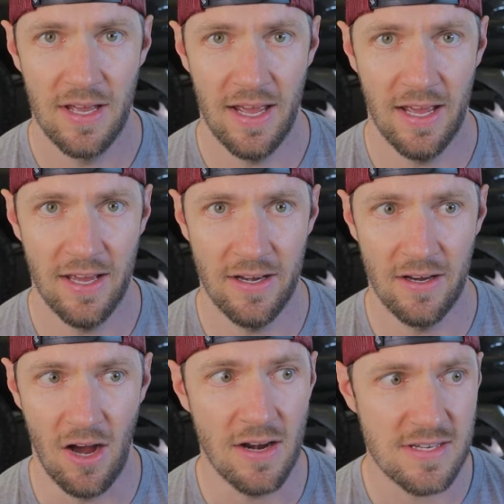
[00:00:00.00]

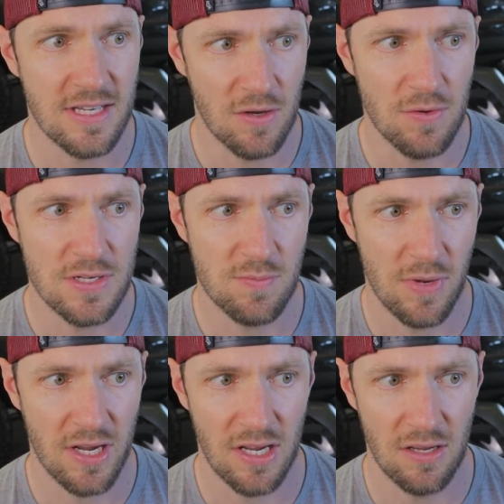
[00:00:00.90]
And honestly, it was
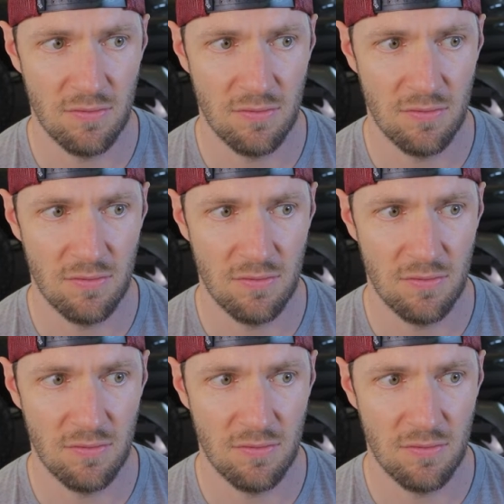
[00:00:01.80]
my